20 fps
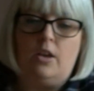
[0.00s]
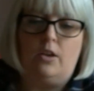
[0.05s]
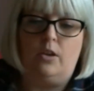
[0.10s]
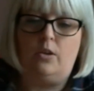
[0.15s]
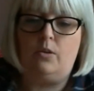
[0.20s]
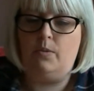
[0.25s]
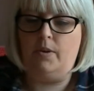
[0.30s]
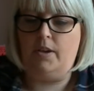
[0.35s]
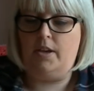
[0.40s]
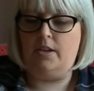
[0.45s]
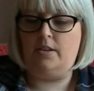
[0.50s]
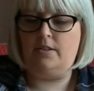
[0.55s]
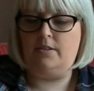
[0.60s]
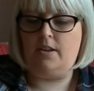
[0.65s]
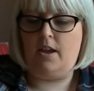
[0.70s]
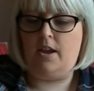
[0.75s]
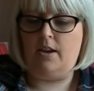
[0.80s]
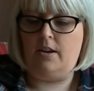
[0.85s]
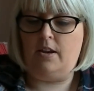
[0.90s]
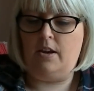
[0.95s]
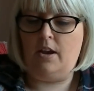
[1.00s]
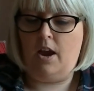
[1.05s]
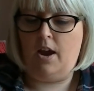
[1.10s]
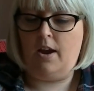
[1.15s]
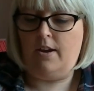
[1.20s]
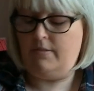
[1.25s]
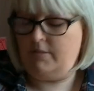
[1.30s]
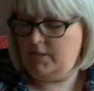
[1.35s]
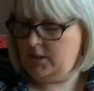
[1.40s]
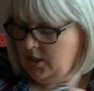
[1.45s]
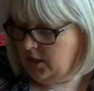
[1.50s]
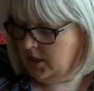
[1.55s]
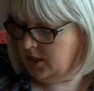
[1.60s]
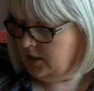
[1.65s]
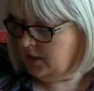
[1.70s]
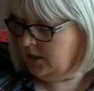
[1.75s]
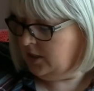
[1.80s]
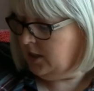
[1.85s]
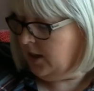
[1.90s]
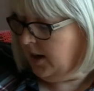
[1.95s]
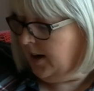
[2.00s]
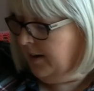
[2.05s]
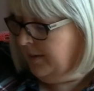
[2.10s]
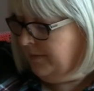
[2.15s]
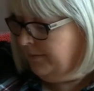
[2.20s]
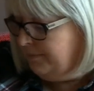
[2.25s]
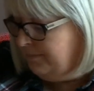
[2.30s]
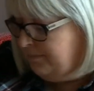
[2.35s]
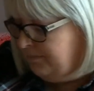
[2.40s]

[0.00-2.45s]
who is an Irish indie dyer.